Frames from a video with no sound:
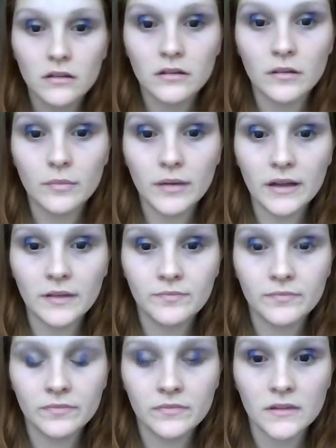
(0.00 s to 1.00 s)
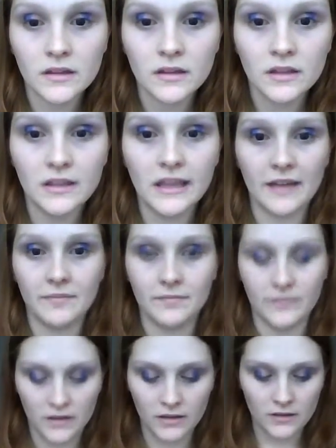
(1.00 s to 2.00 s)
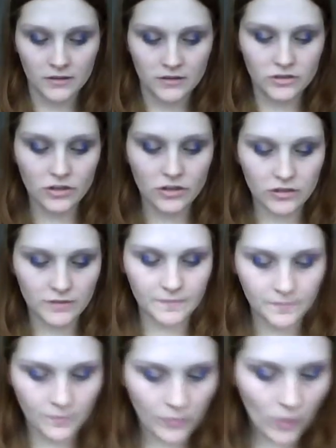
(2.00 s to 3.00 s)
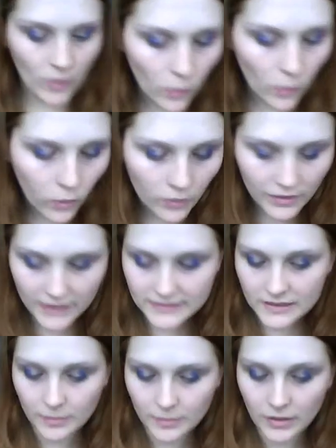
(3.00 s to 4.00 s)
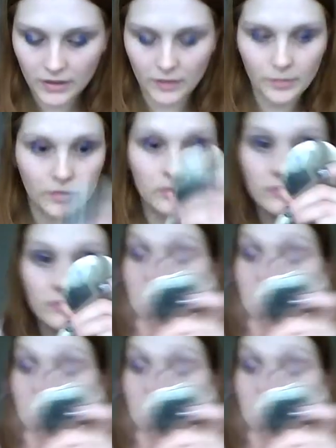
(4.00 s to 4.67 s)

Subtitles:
Is that better? Yeah. So that's the purple.